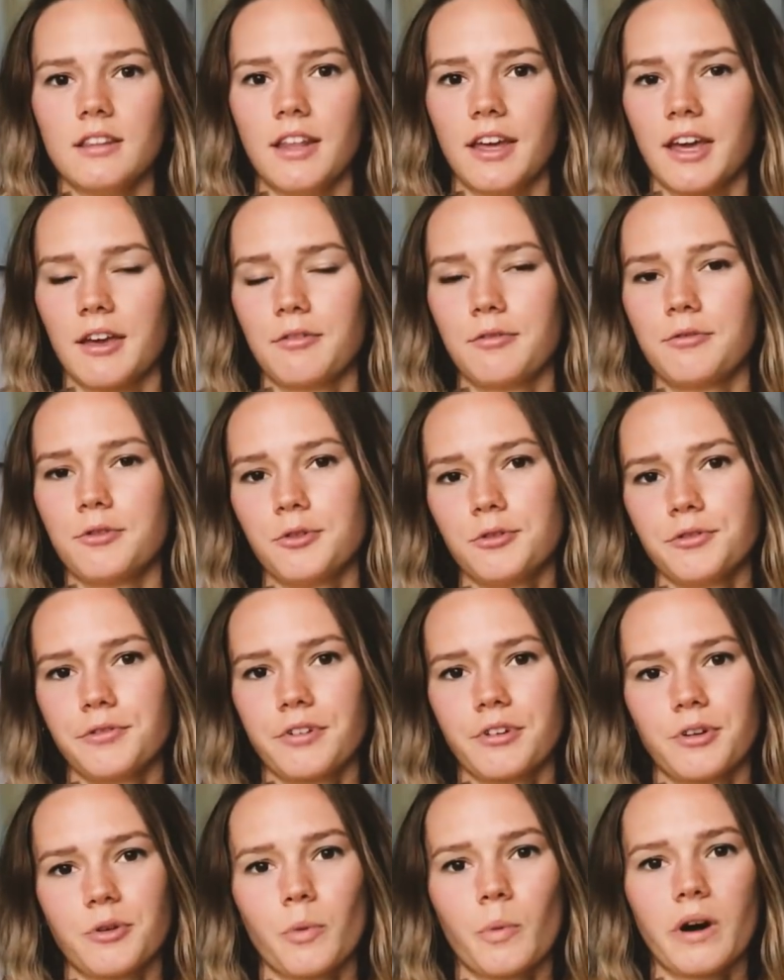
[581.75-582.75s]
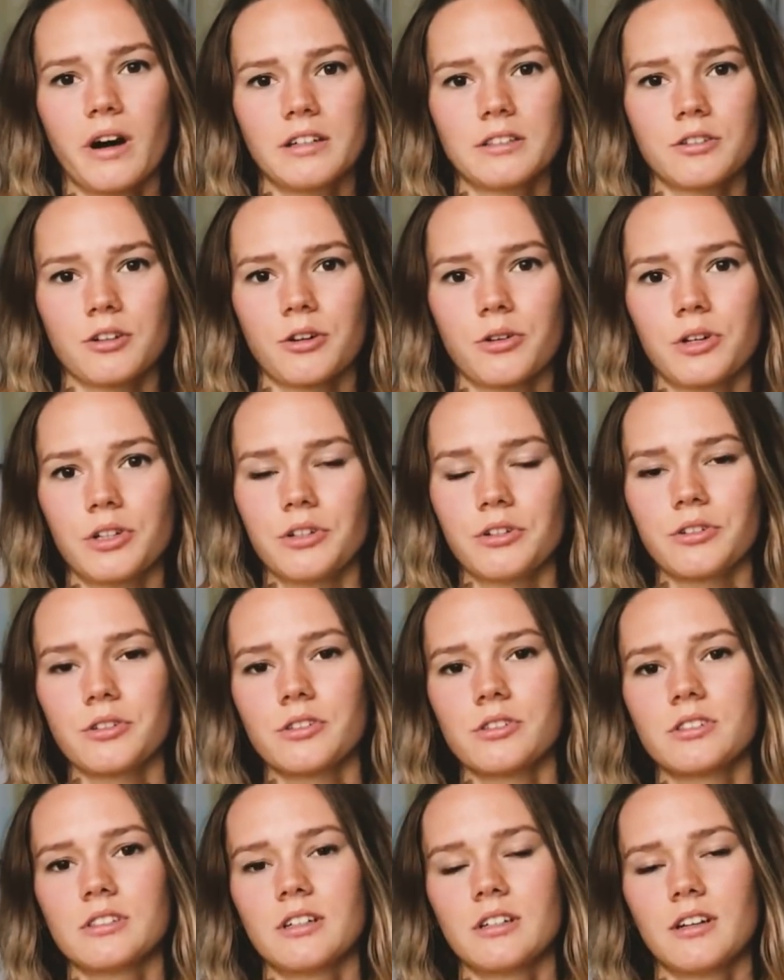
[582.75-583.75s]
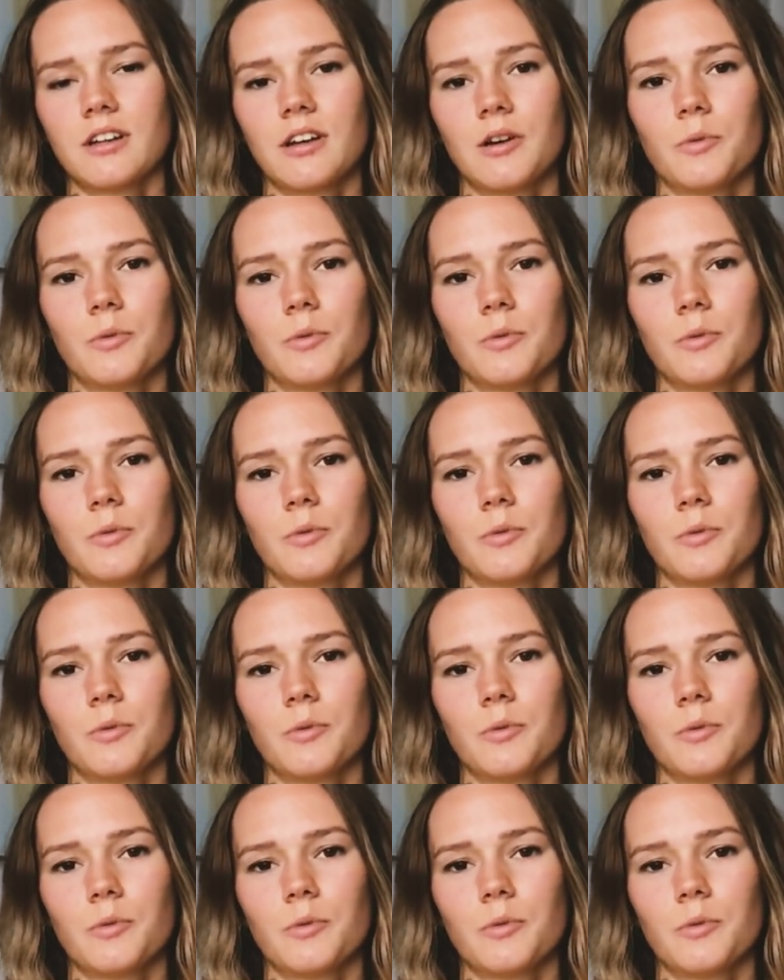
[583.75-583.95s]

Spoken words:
They have few very wide corridors